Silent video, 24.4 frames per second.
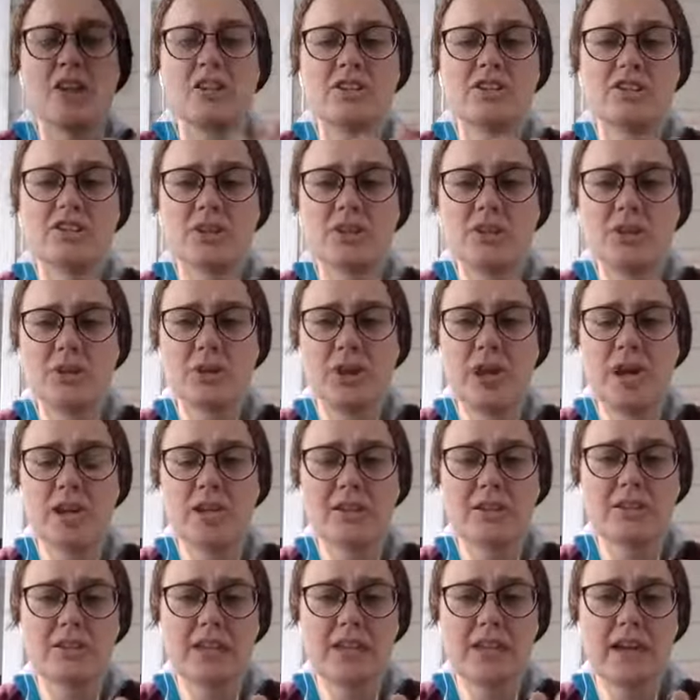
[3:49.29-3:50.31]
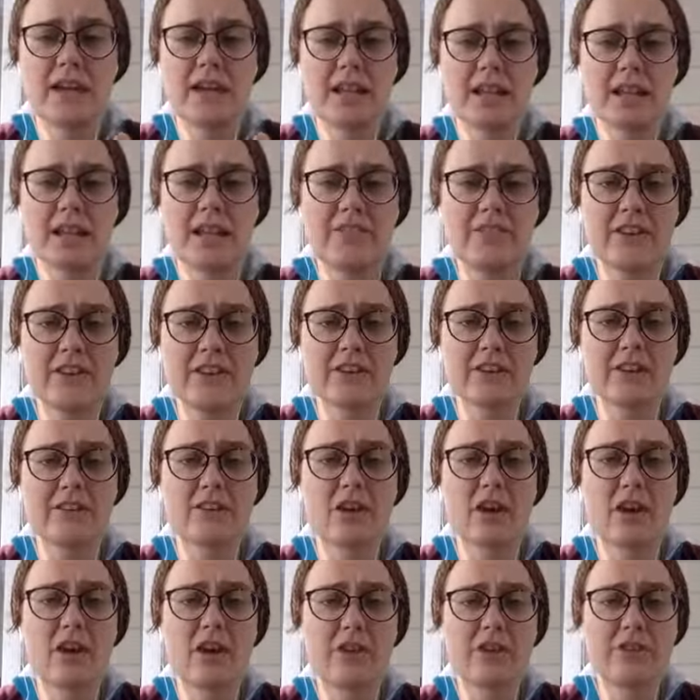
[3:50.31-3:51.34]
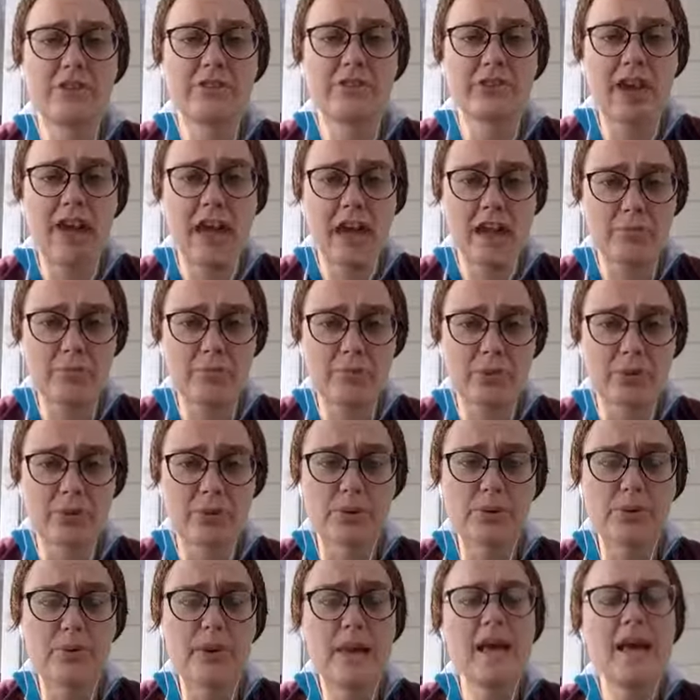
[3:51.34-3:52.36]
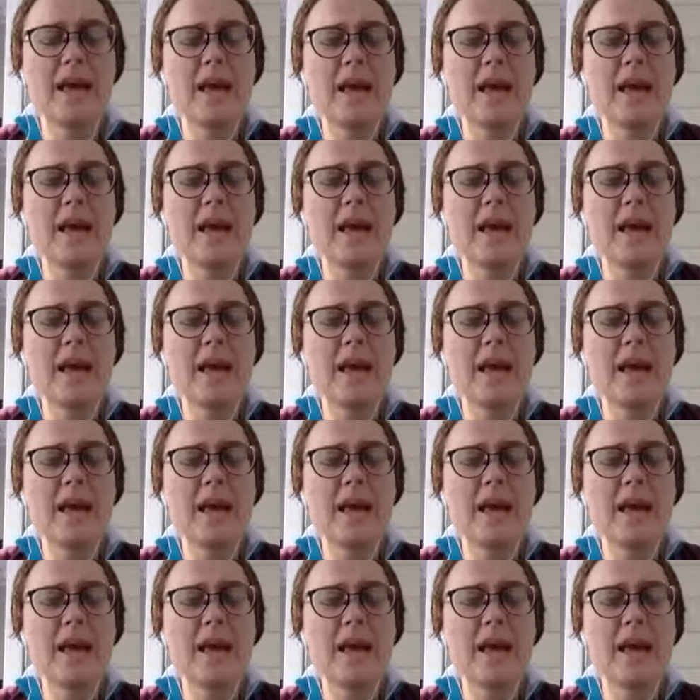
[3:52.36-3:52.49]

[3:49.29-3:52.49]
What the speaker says: to the 11th of April,